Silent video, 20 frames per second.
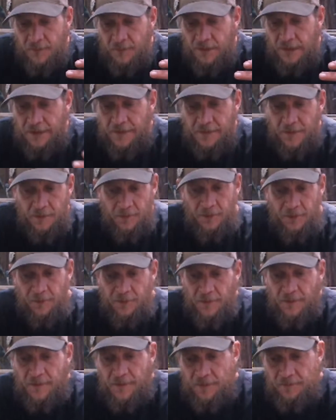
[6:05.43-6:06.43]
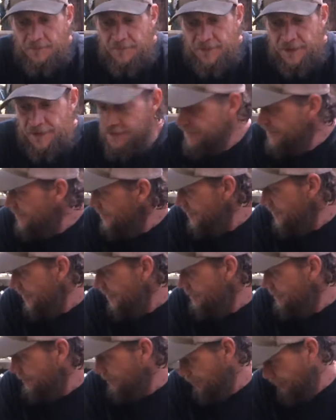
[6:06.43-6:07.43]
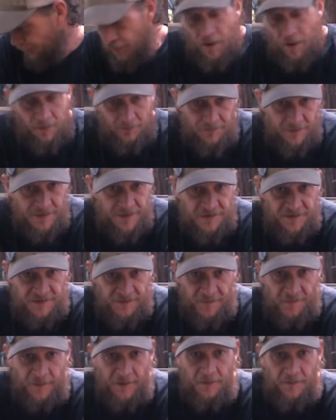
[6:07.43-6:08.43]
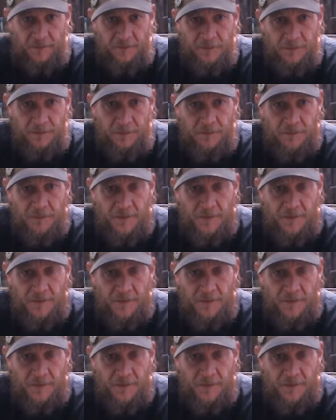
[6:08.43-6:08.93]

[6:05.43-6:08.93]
And they were doing that because she promised them